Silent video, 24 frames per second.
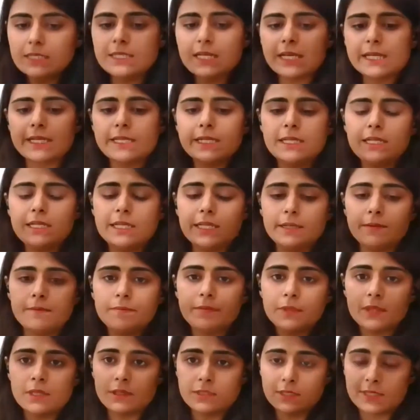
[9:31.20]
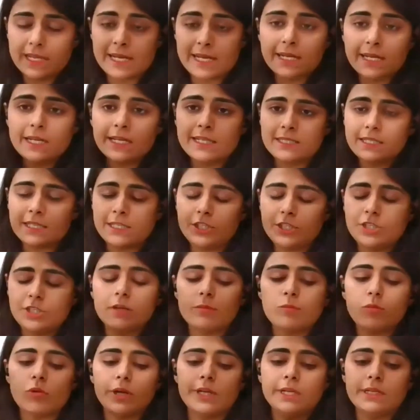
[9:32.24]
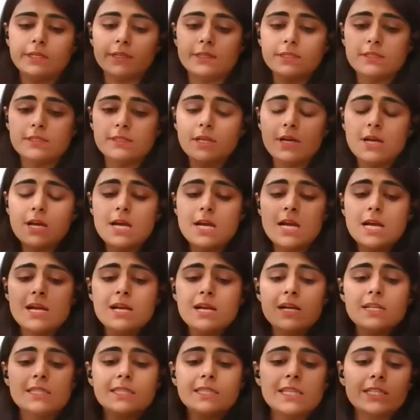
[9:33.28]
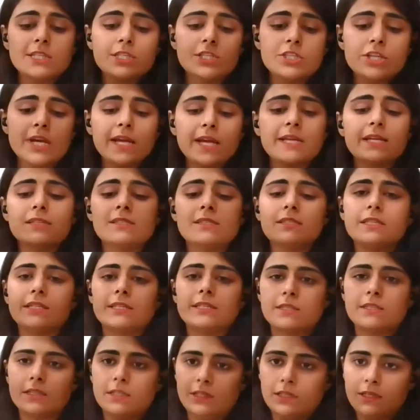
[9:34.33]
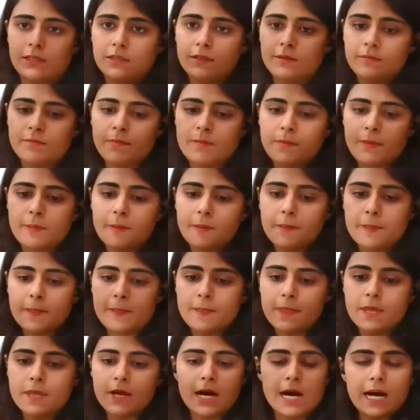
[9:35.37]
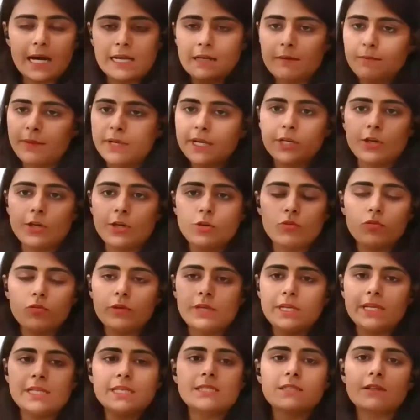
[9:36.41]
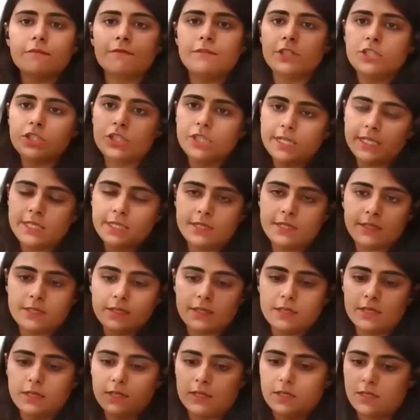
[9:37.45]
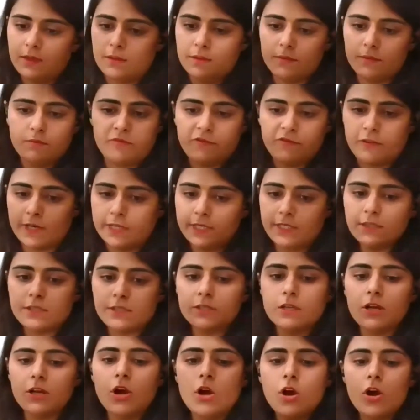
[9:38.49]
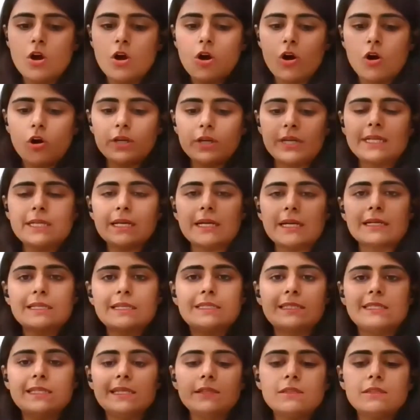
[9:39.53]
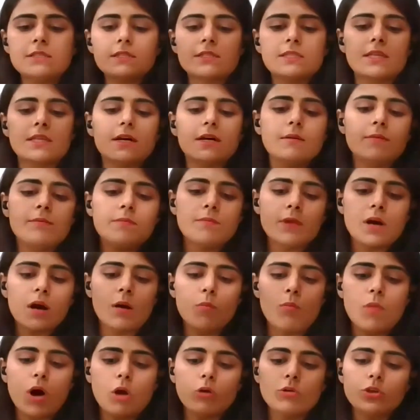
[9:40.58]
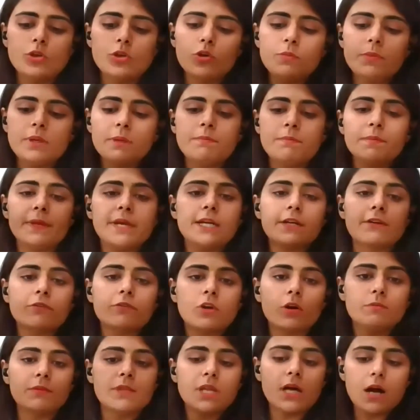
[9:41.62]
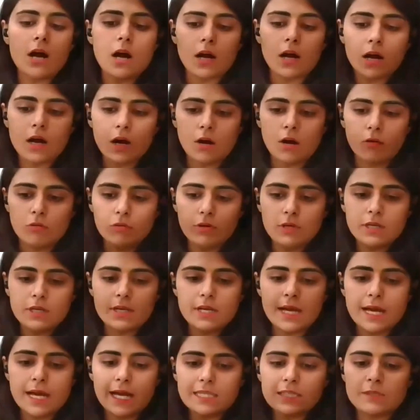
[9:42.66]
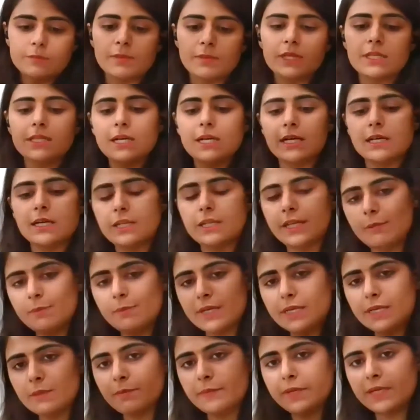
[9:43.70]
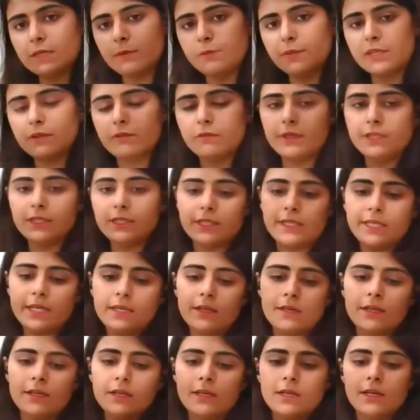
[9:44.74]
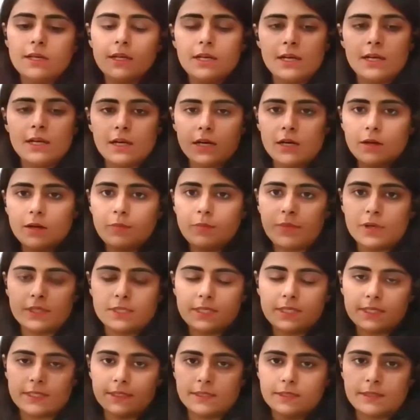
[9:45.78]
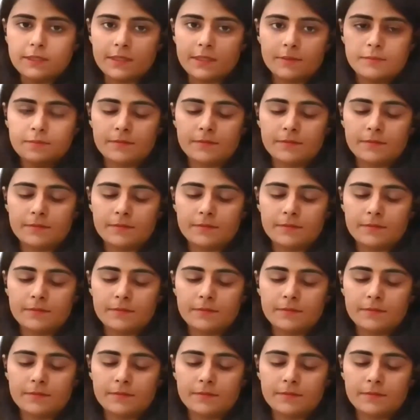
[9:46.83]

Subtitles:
Secondly, second essential point is the check is returned unpaid due to insufficient funds, or it exceeds the amount to be paid from the account as per the agreement made between the persons.